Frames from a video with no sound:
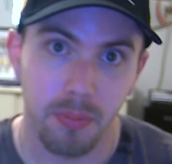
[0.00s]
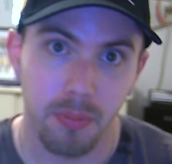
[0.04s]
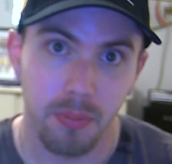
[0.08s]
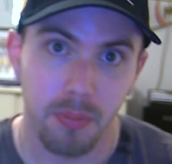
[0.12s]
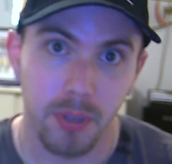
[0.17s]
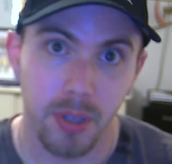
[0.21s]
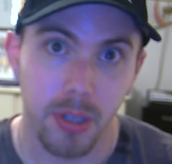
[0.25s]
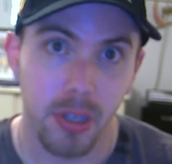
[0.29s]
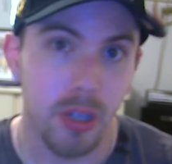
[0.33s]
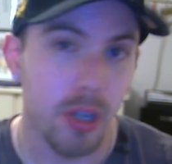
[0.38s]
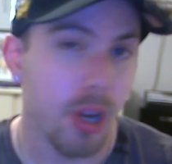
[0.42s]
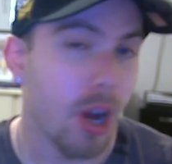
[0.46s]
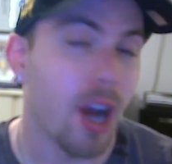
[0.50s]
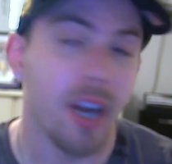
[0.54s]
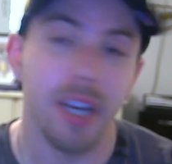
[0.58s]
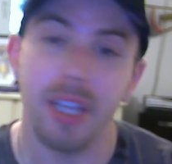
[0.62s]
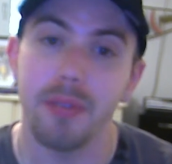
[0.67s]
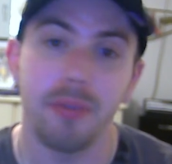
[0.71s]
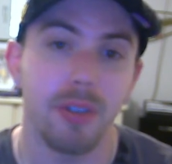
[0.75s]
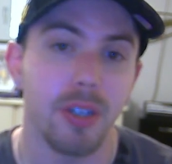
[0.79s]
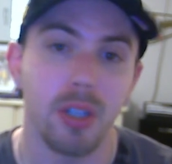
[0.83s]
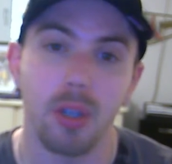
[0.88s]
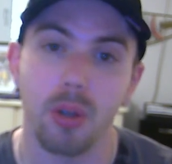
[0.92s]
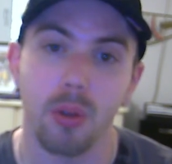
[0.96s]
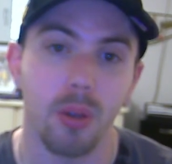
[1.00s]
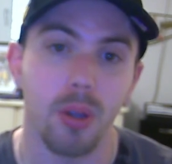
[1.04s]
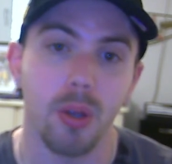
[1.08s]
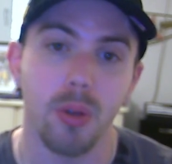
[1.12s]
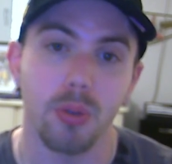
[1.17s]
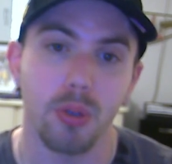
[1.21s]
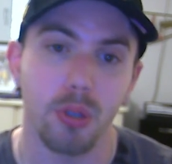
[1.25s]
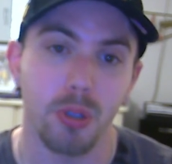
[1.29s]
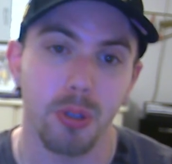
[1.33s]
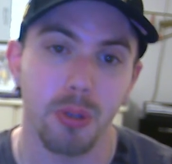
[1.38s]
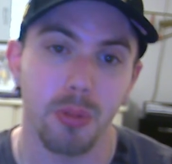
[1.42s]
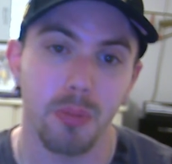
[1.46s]
Not even
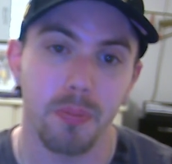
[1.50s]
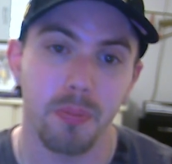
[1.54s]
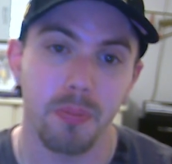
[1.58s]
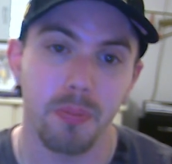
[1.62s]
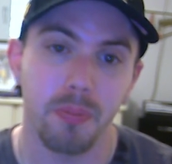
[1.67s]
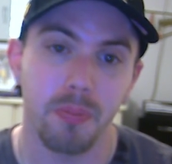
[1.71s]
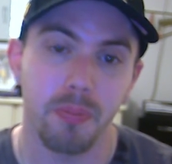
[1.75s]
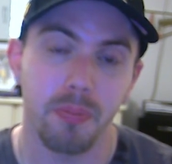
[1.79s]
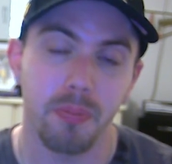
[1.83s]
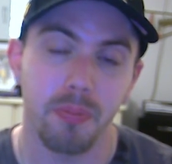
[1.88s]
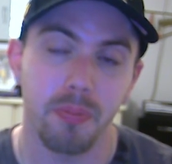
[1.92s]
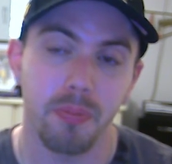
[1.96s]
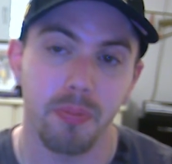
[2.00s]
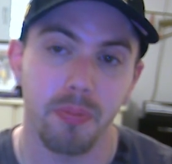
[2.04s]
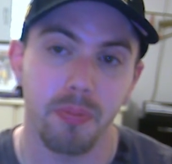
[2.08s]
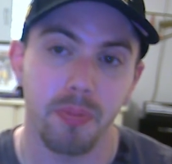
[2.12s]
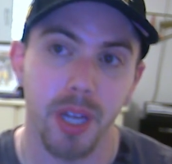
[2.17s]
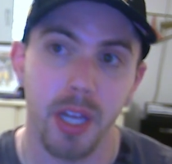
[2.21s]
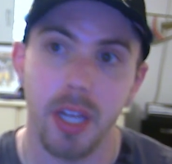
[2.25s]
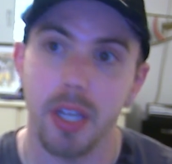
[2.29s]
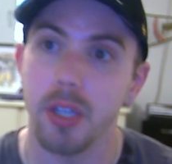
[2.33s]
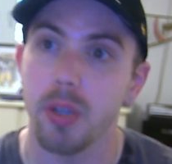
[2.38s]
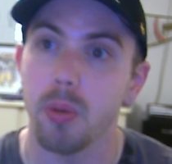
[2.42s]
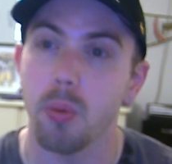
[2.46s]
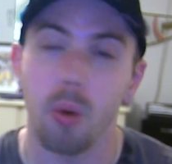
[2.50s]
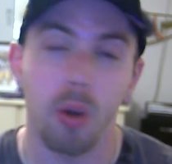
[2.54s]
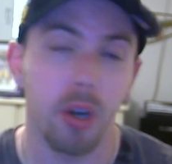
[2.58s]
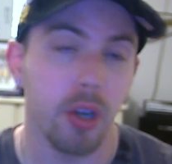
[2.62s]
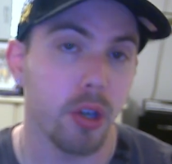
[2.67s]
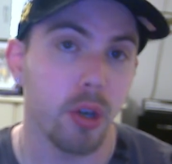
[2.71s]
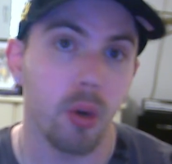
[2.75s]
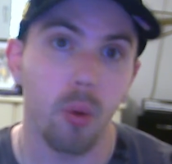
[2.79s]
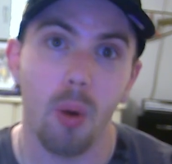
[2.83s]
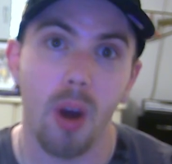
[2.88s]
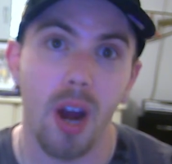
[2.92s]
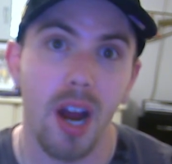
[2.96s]
close. And you want to
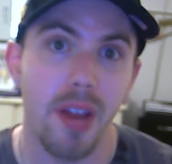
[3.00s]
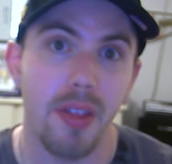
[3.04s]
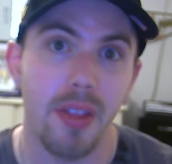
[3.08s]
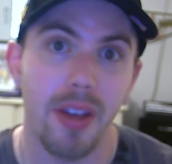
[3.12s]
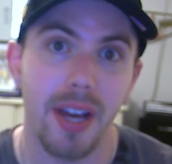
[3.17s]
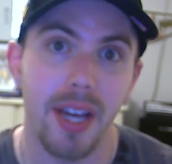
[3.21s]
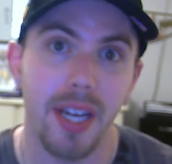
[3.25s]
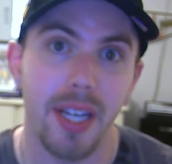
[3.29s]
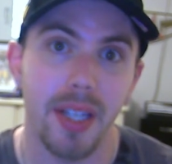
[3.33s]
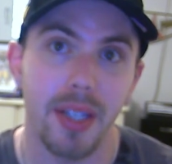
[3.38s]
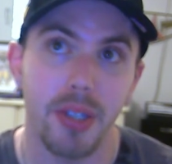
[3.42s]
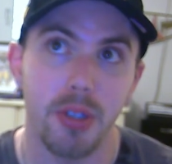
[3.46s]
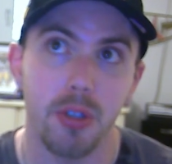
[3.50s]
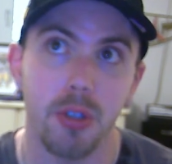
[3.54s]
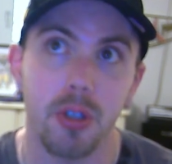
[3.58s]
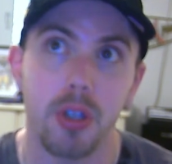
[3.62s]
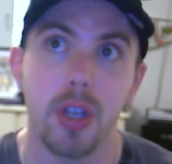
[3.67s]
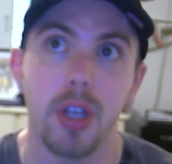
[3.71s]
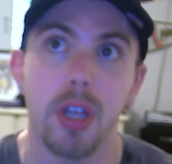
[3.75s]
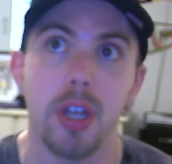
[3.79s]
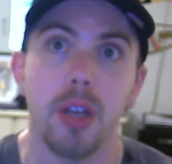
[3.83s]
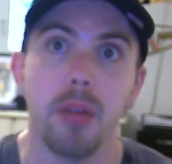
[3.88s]
know why that is?